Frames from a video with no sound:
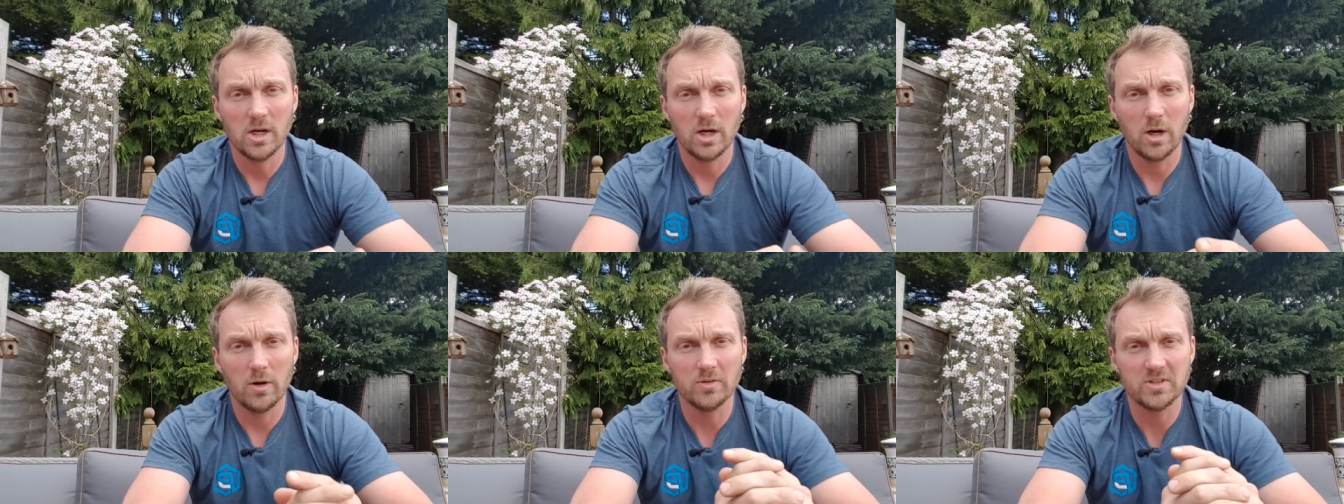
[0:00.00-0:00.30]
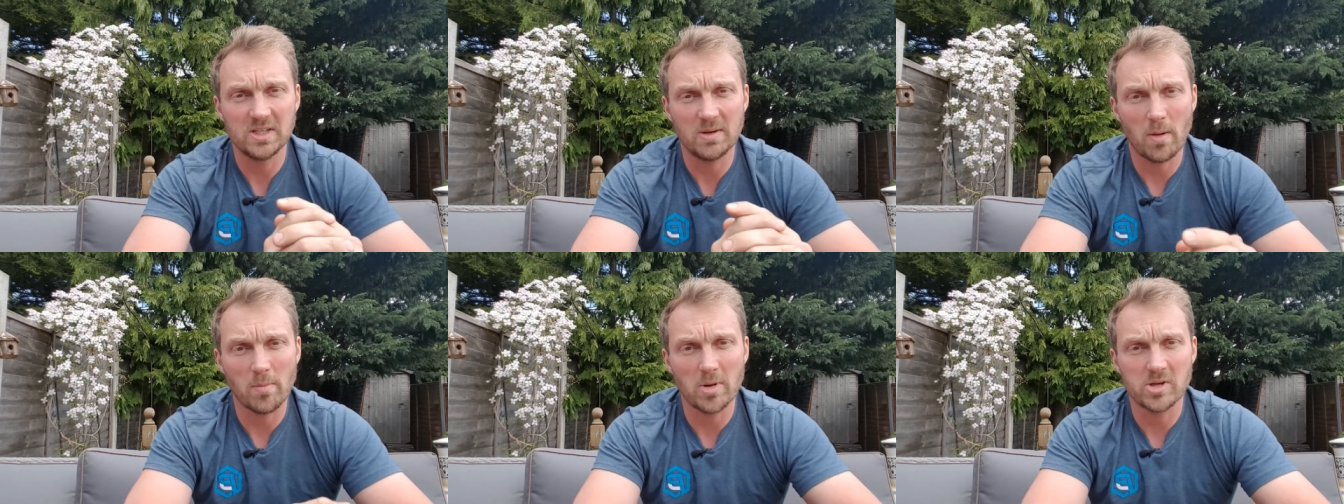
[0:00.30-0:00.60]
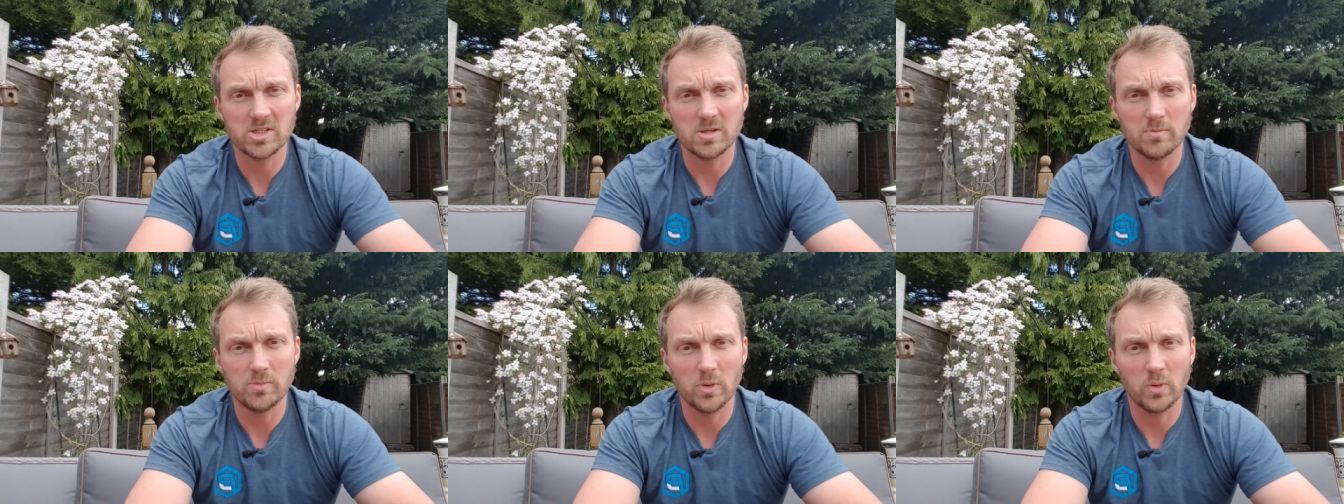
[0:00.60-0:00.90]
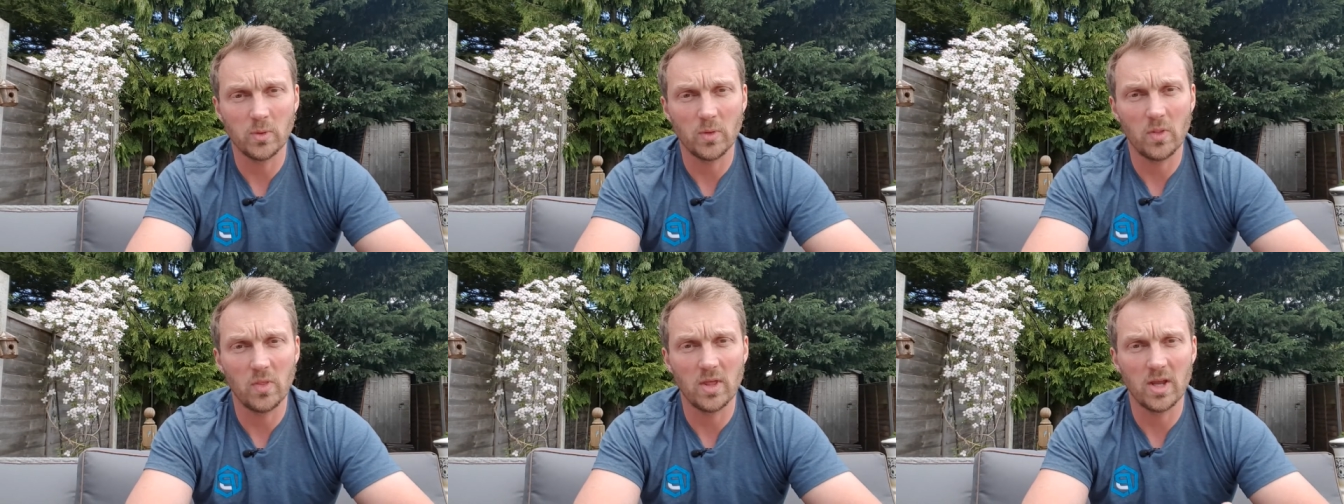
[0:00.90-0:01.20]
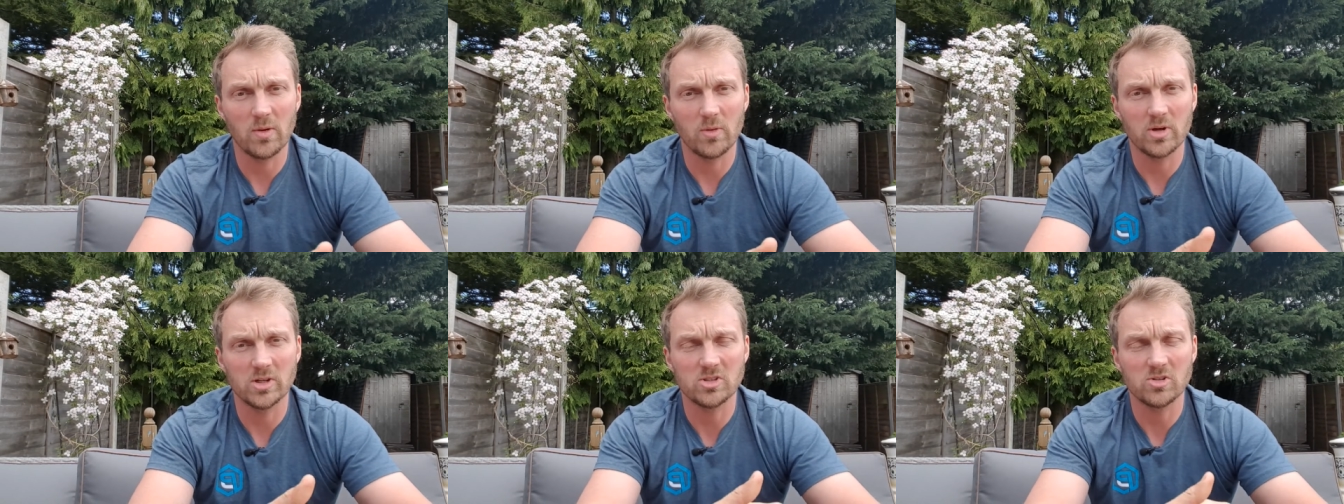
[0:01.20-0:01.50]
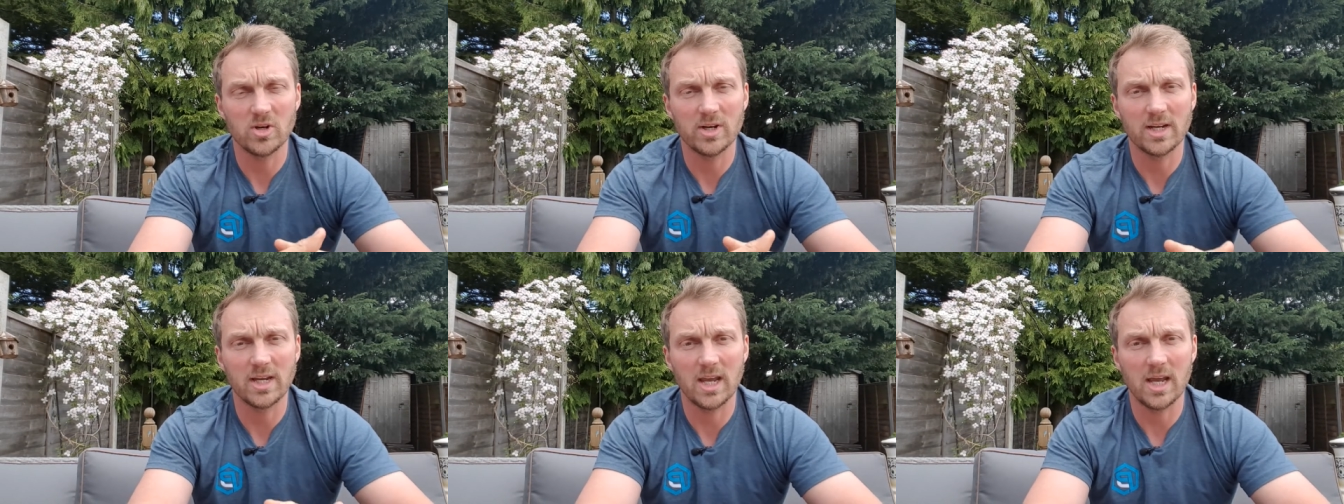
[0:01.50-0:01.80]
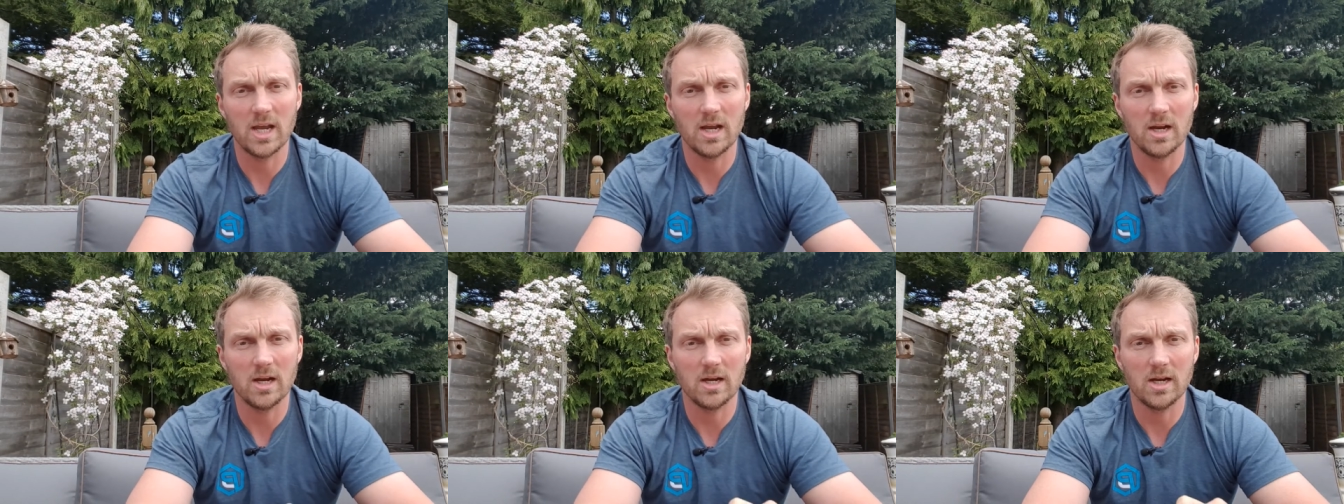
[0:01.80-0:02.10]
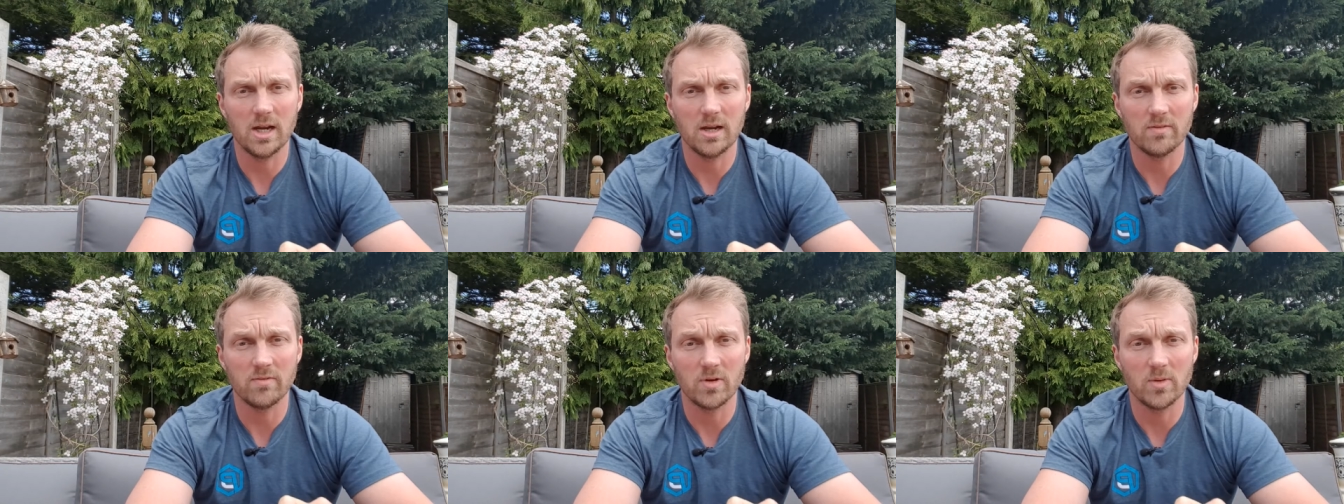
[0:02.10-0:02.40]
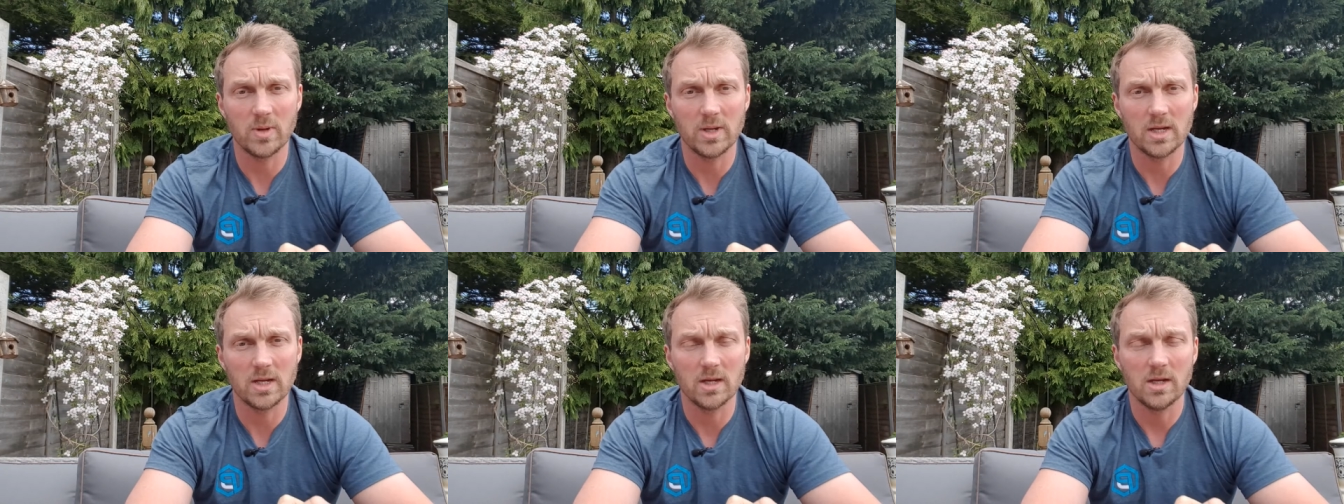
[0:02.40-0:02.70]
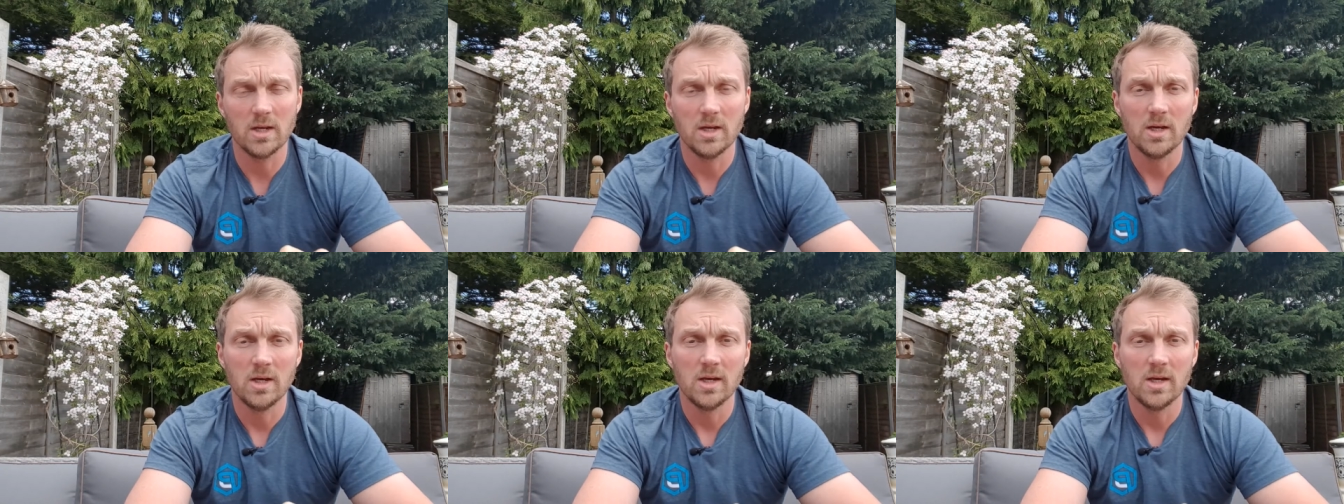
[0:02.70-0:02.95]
obviously my most important thing I want to try and get every week.